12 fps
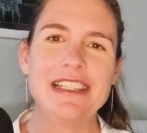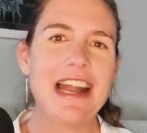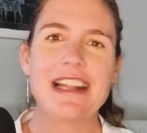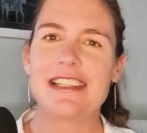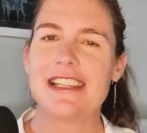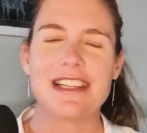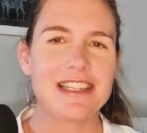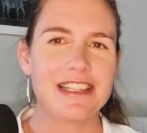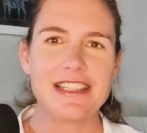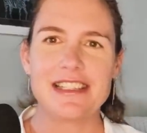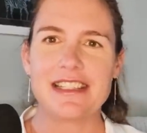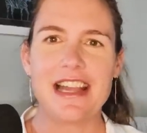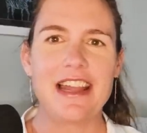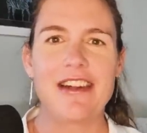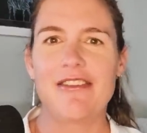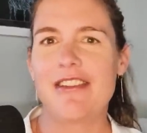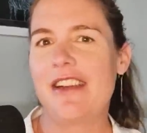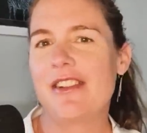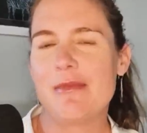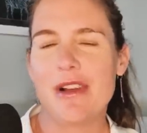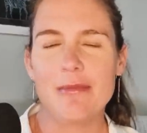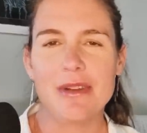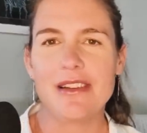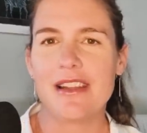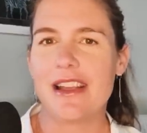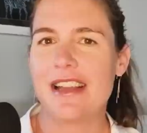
I hadn't charged it since I arrived in Melbourne.